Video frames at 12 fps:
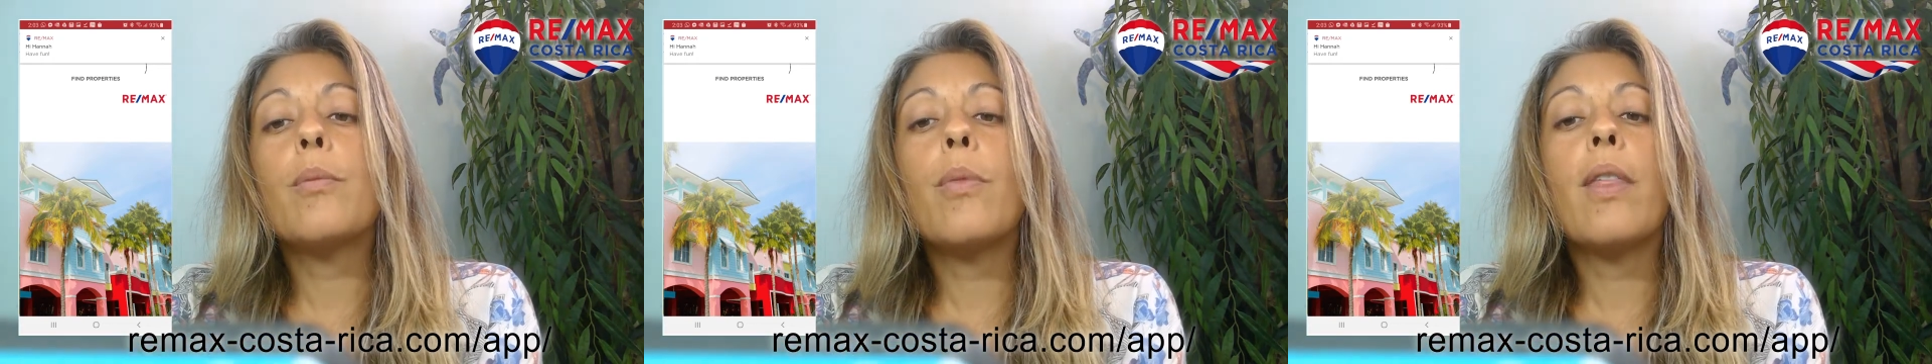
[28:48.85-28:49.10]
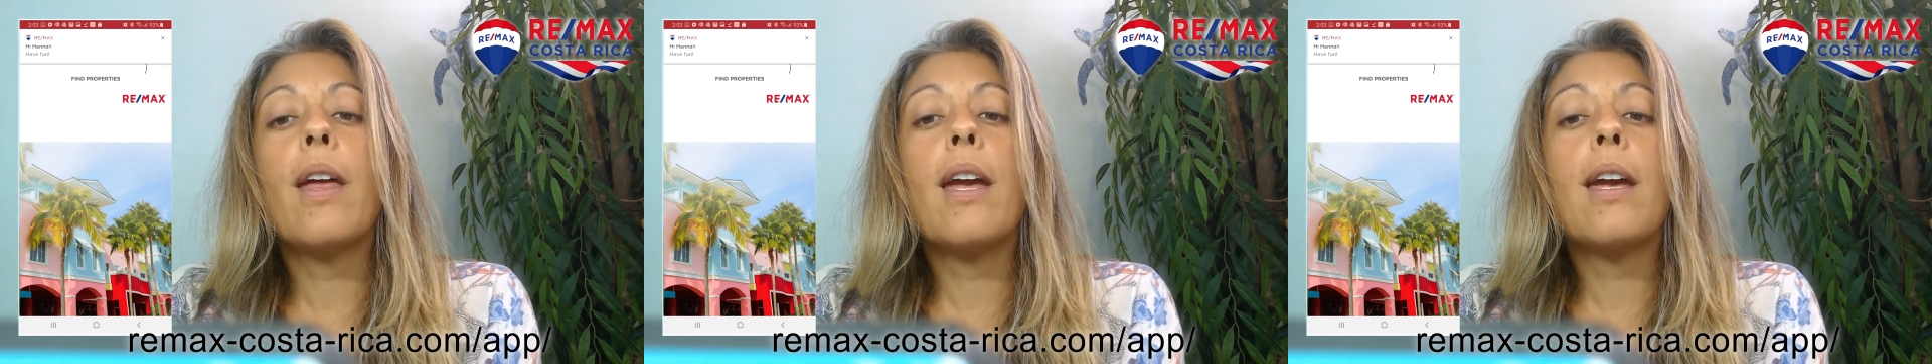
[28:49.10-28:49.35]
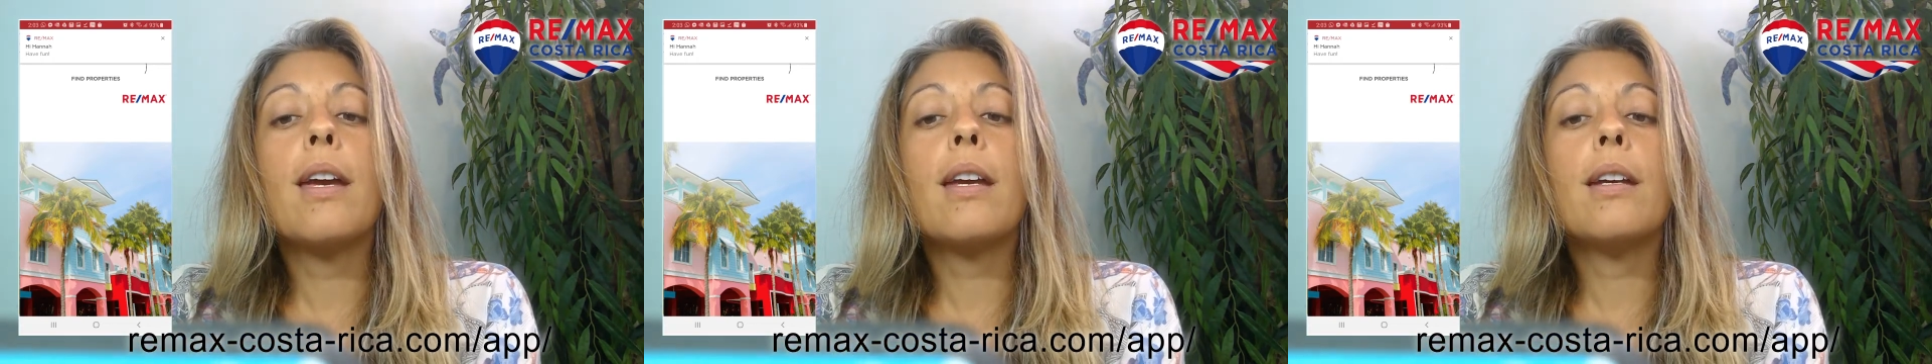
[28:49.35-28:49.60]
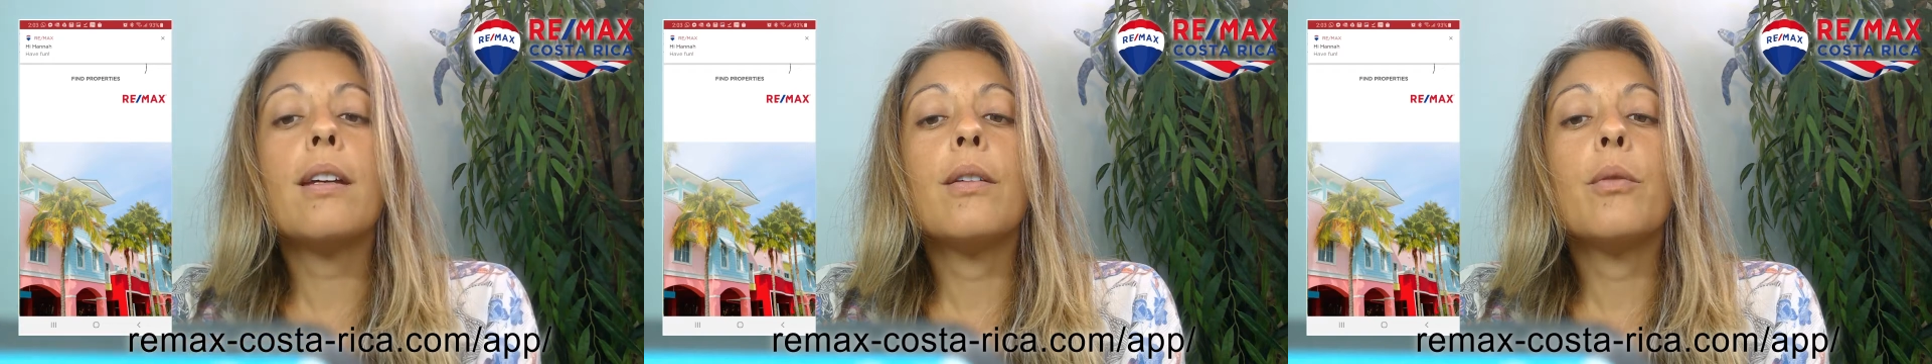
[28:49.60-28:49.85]

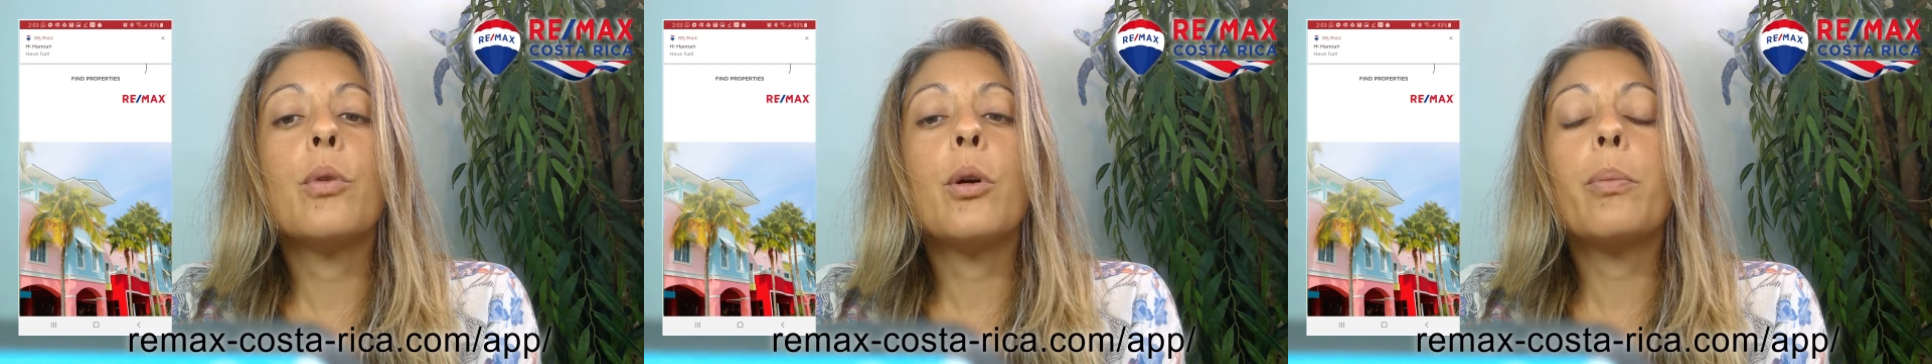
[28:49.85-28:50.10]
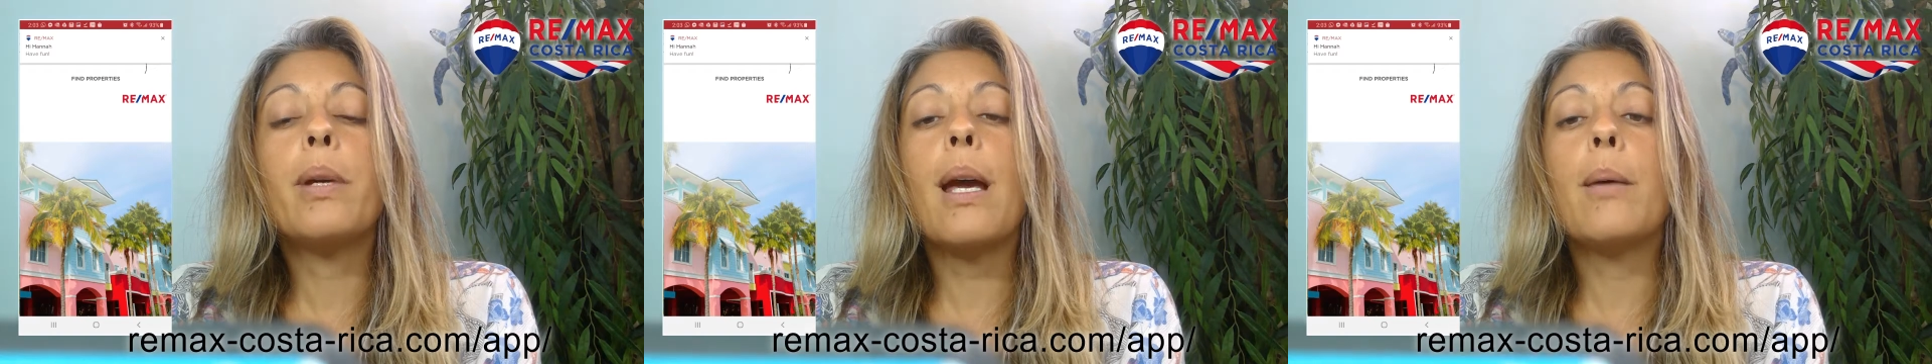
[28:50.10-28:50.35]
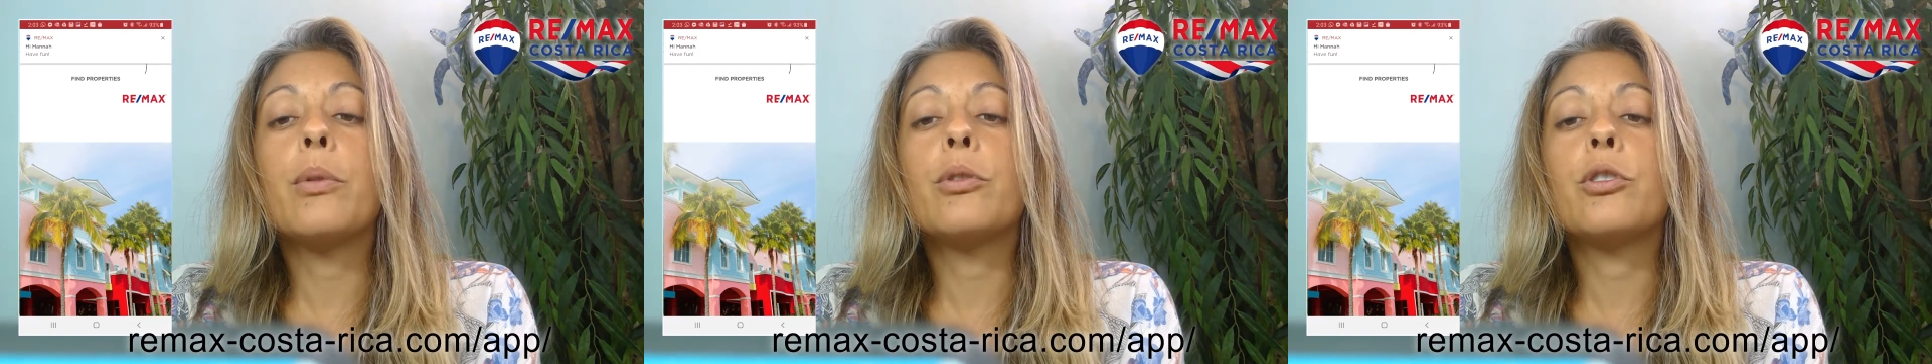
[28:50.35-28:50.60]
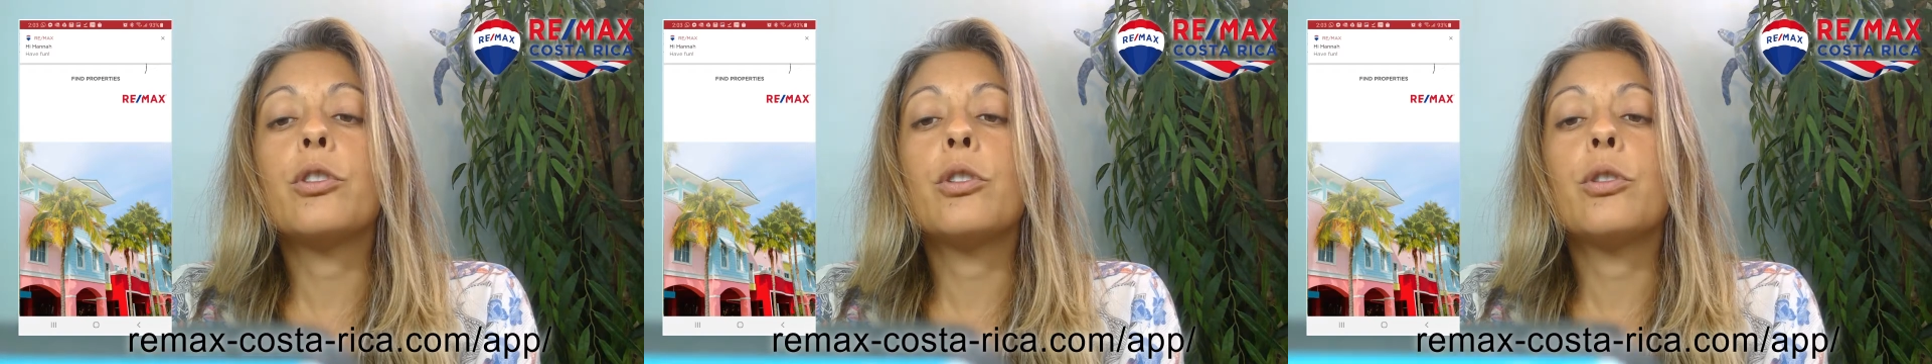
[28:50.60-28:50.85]
they will be able
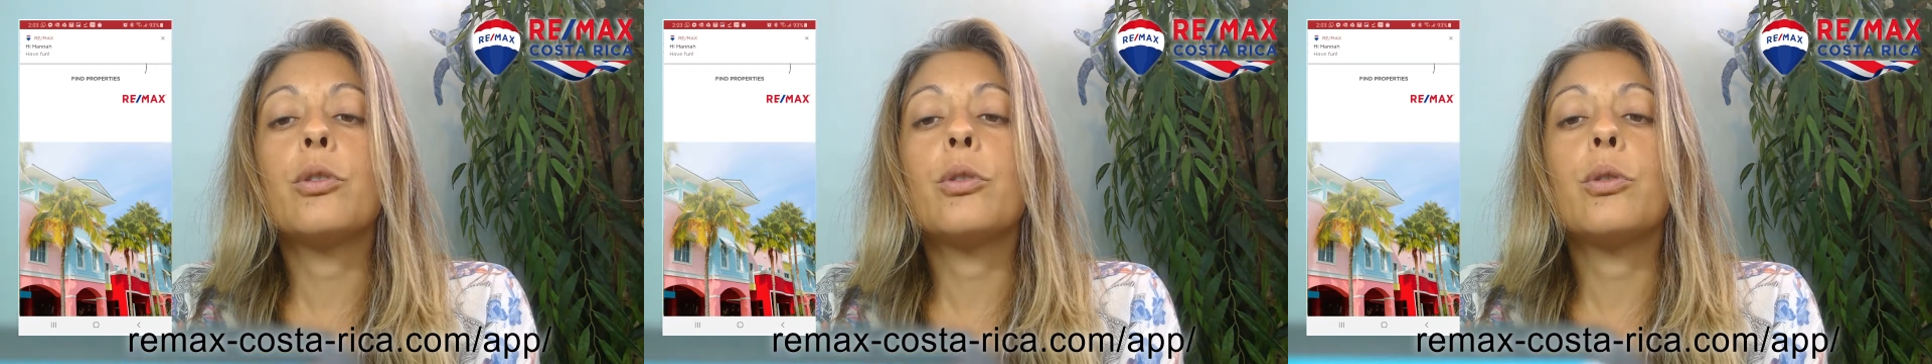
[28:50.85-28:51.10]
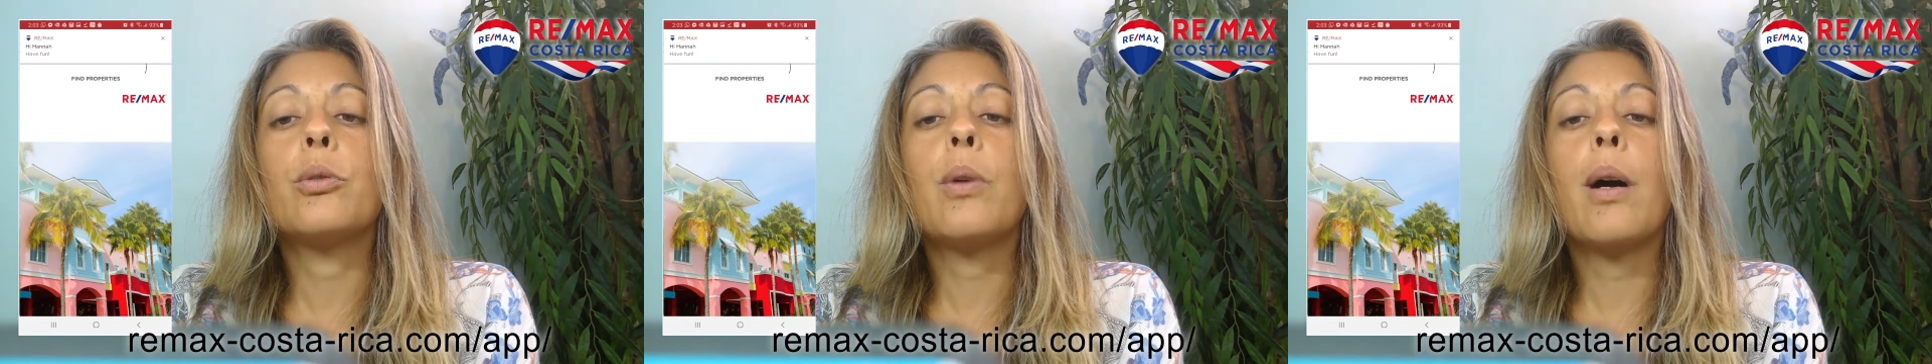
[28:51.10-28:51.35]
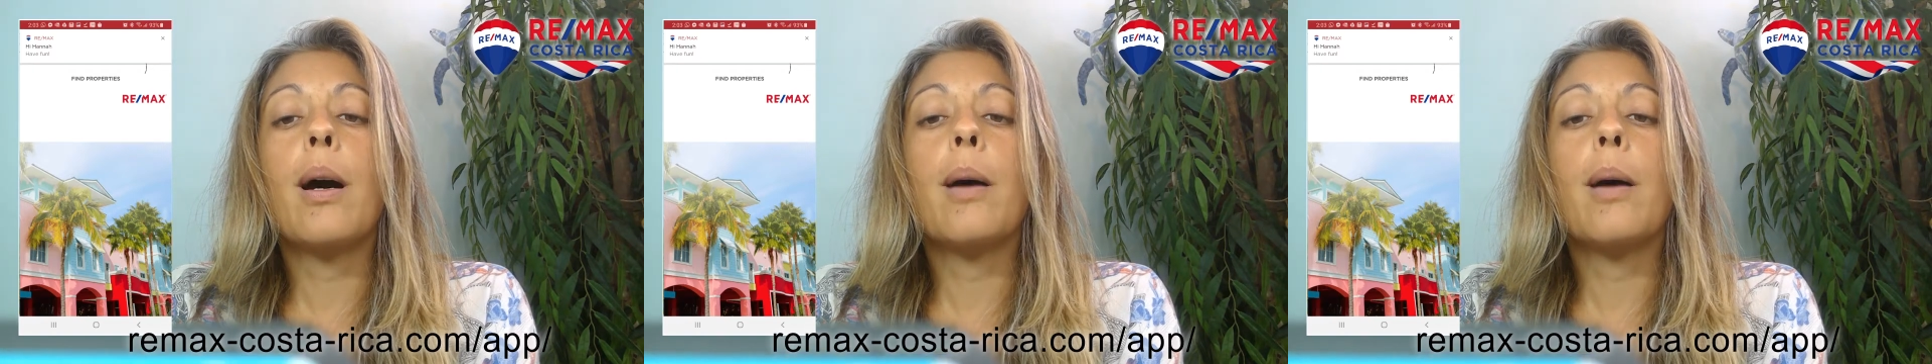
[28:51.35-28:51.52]
to